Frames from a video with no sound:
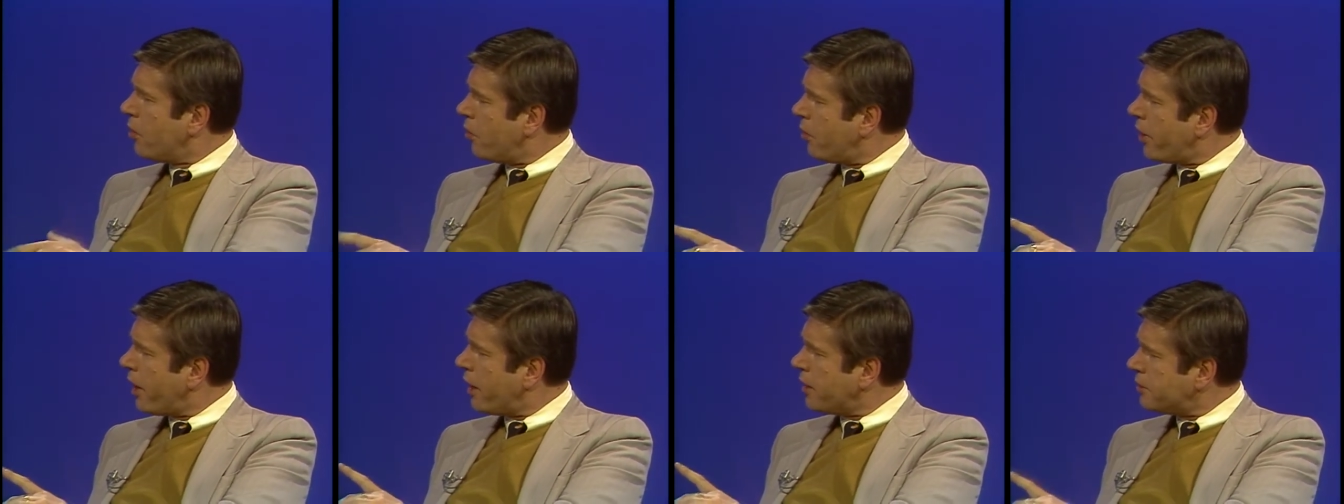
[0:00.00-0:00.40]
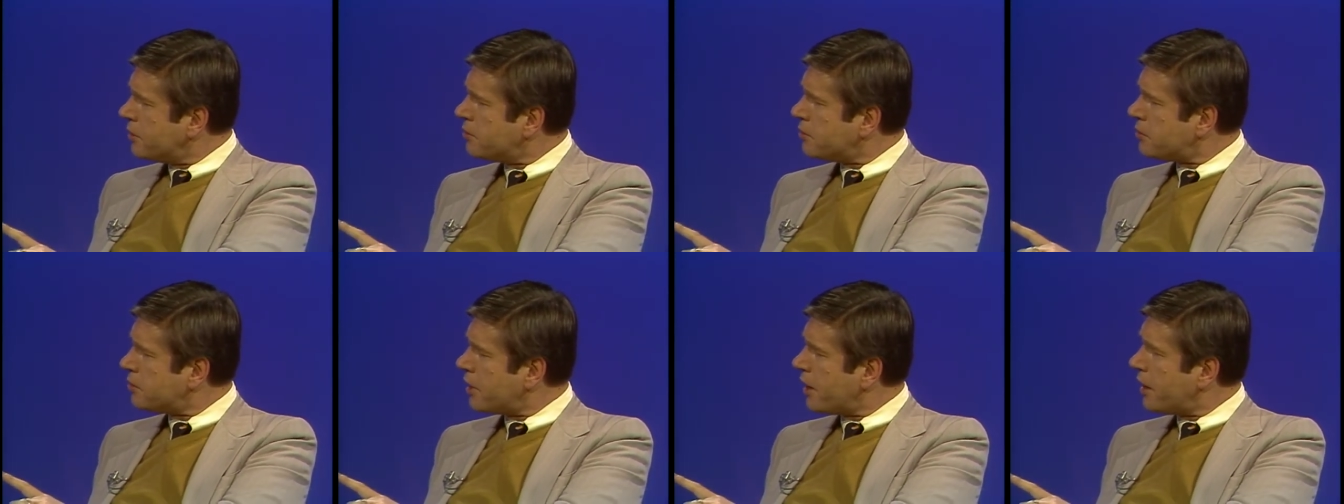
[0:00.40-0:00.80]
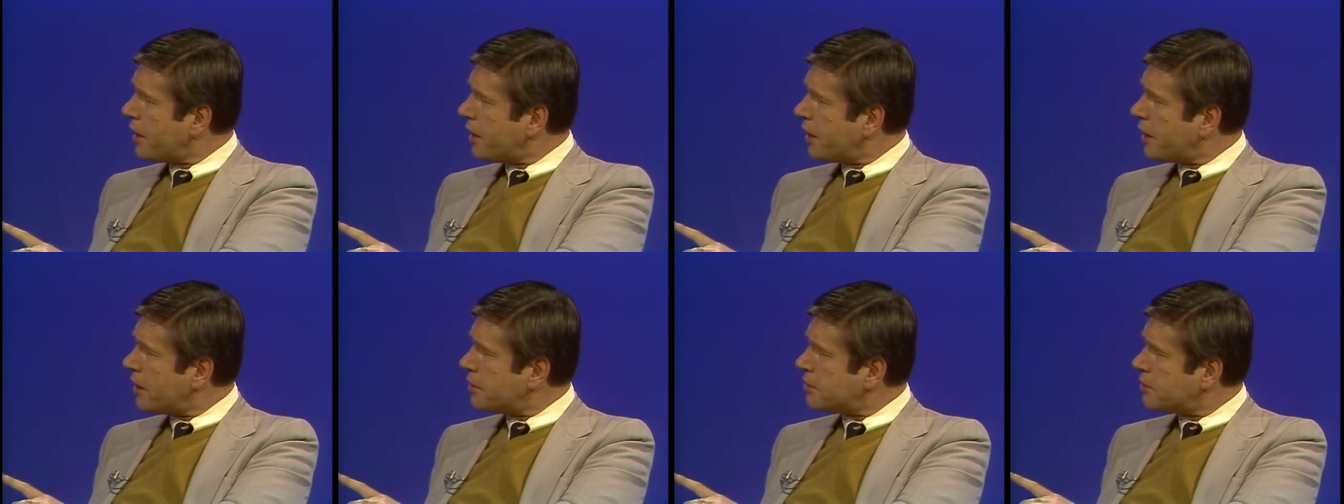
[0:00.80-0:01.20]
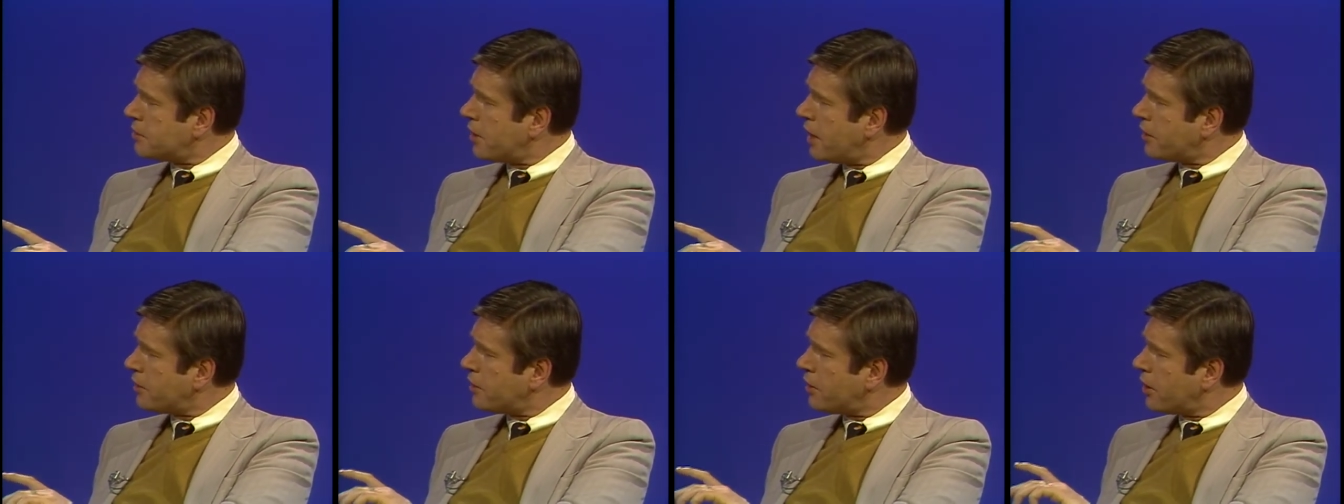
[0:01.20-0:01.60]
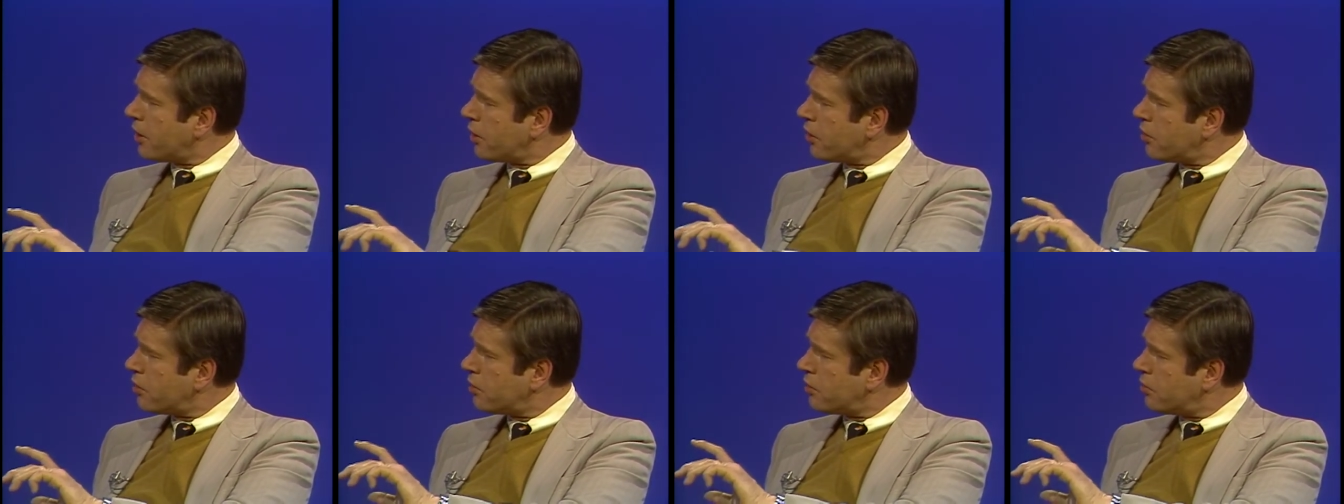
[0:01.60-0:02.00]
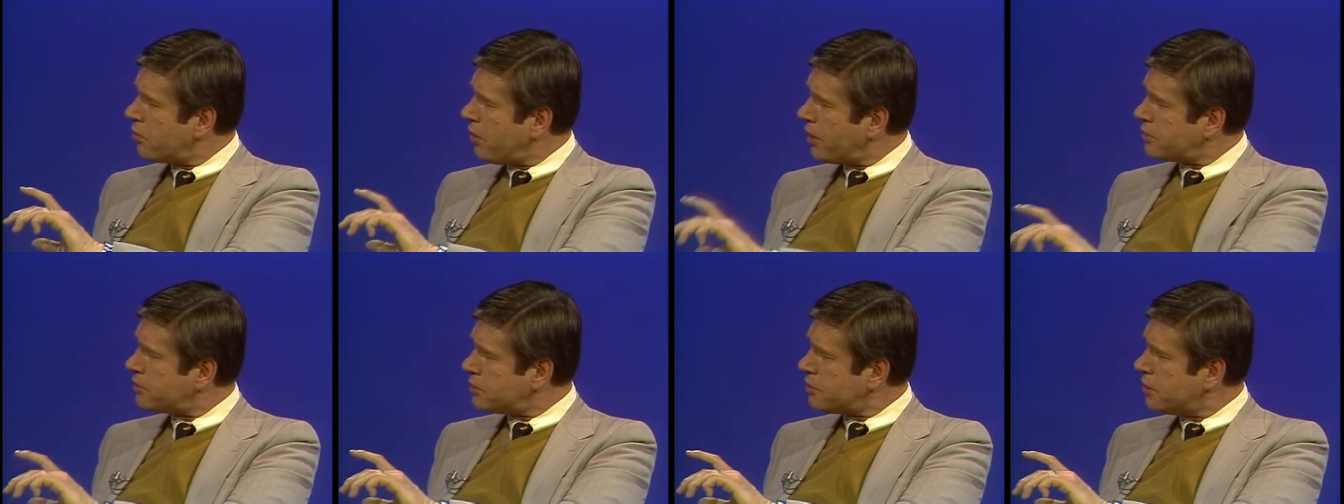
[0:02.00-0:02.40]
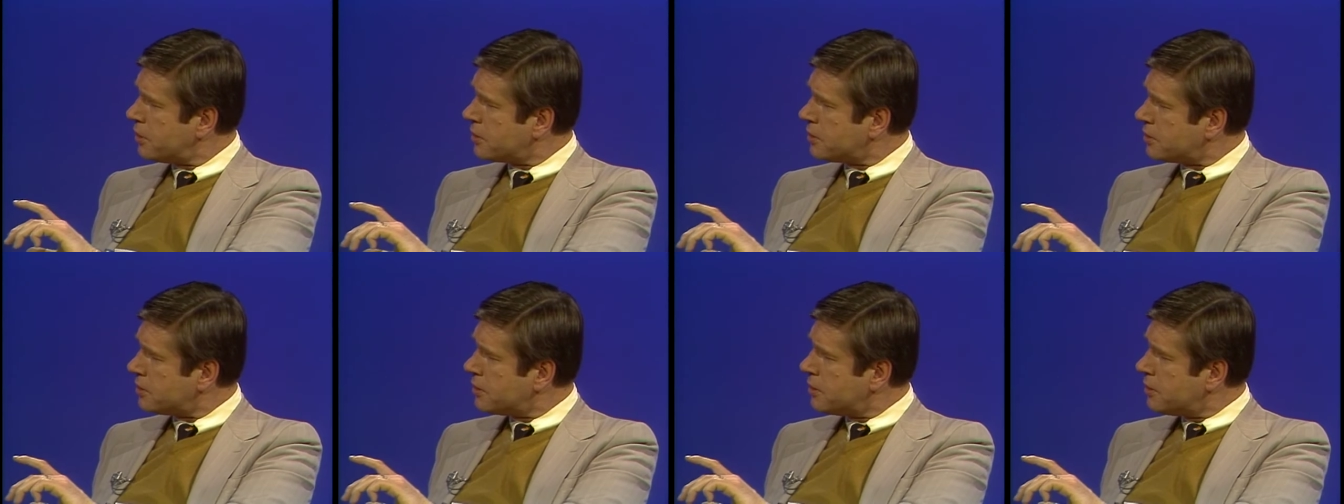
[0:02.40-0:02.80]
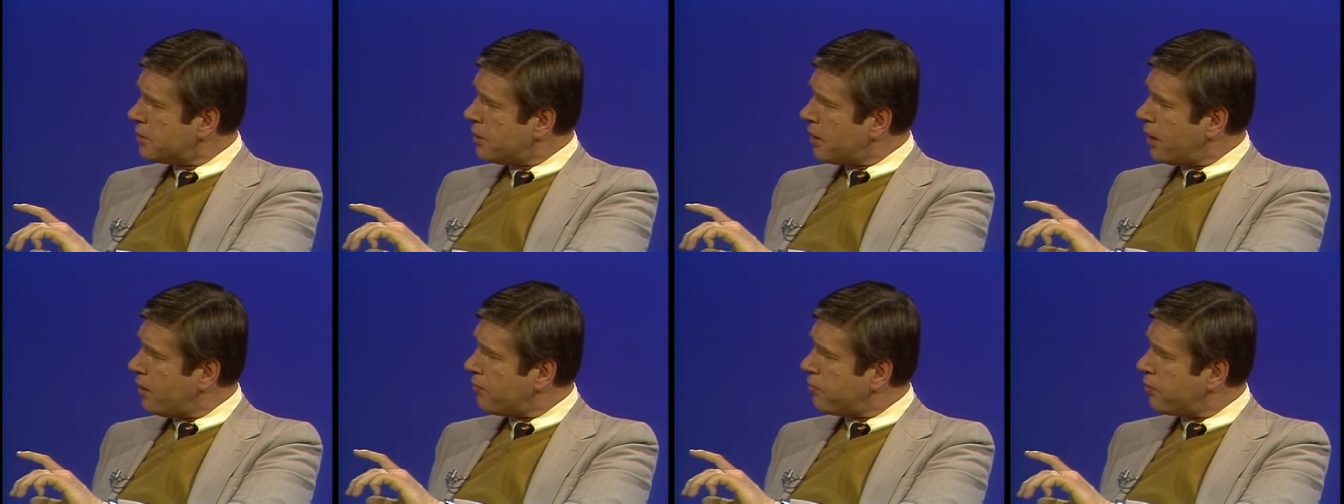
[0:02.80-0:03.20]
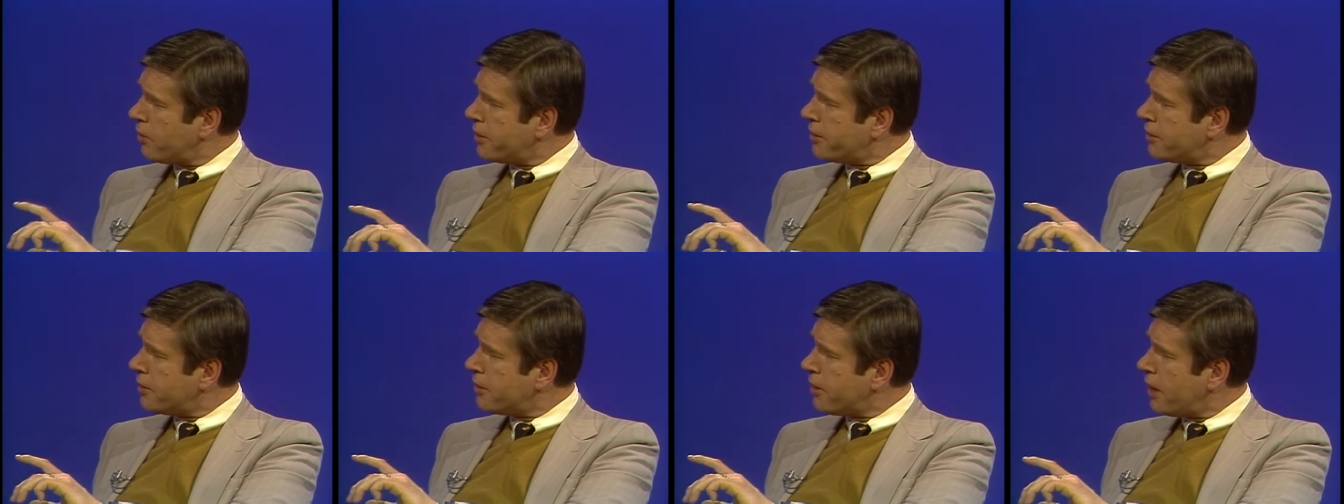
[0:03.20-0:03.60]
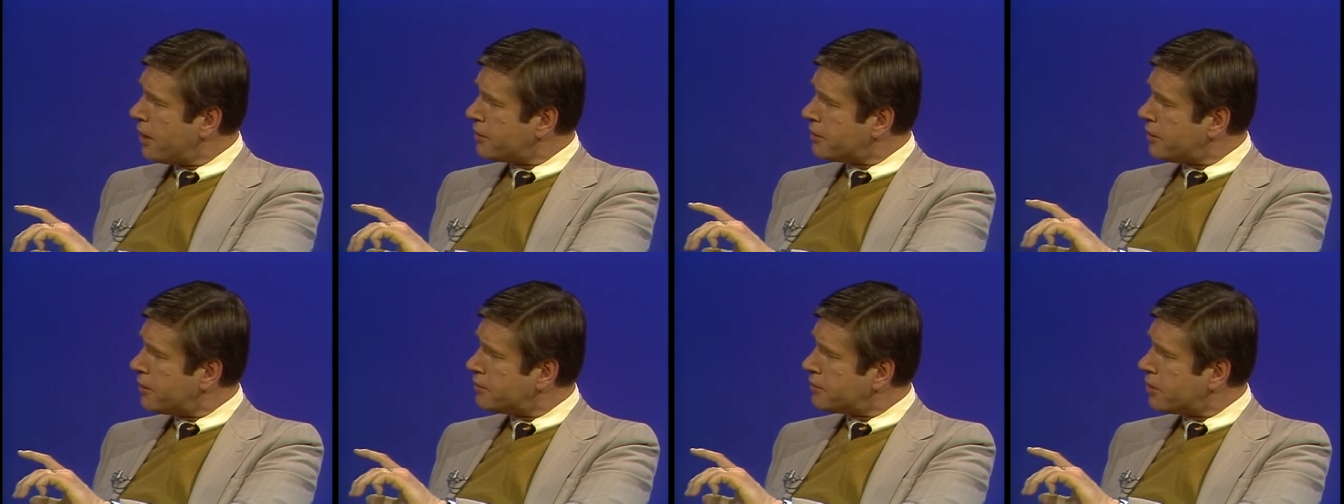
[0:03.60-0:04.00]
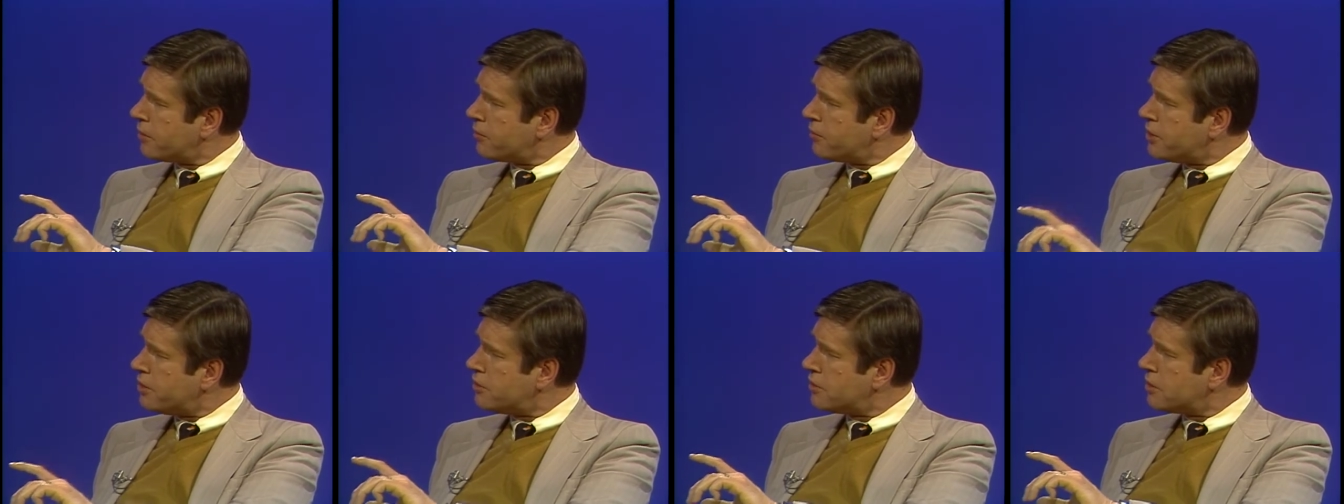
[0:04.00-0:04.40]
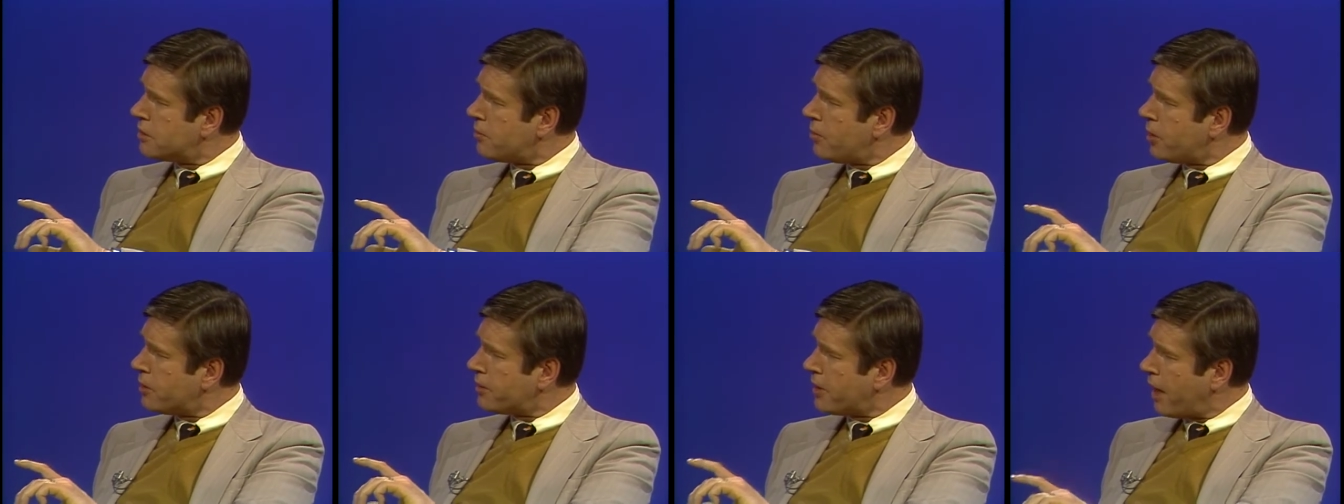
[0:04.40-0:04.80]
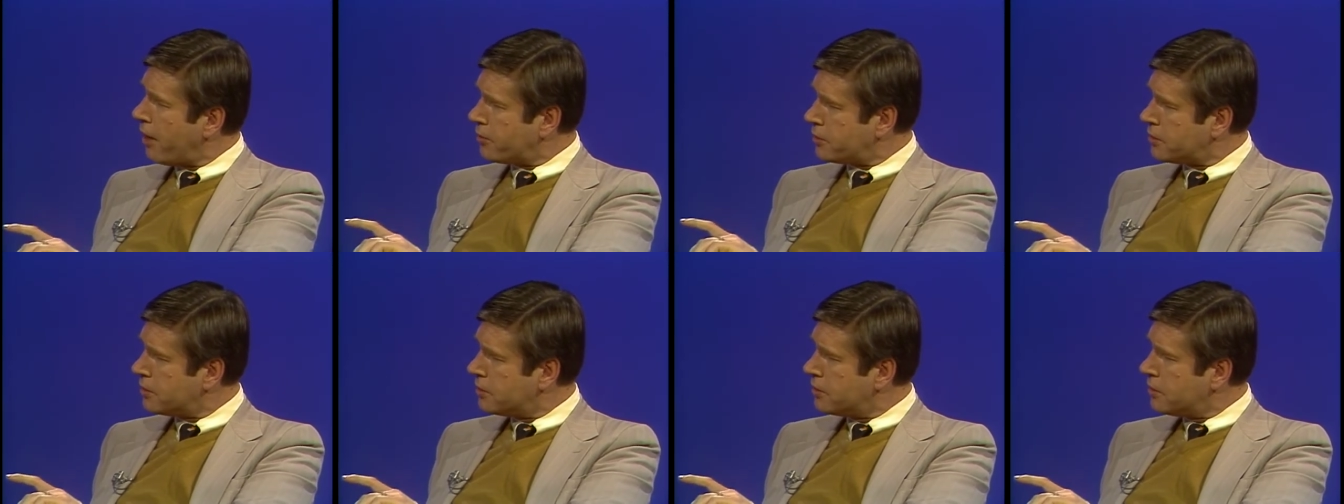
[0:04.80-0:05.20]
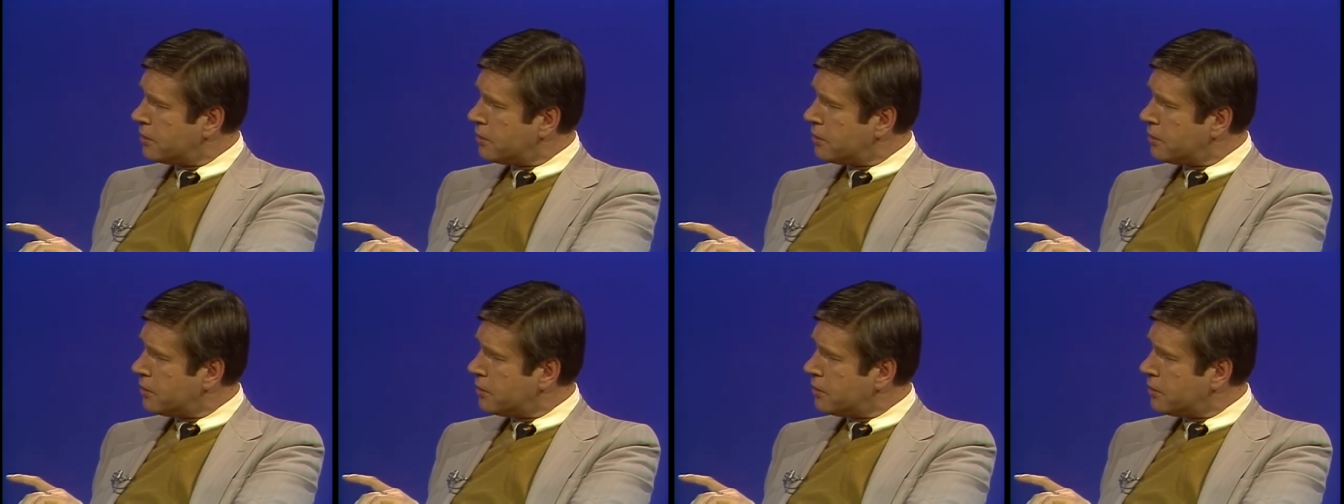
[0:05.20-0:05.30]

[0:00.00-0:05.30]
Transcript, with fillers: What I do say is that the question of whether or not there's a reasonable doubt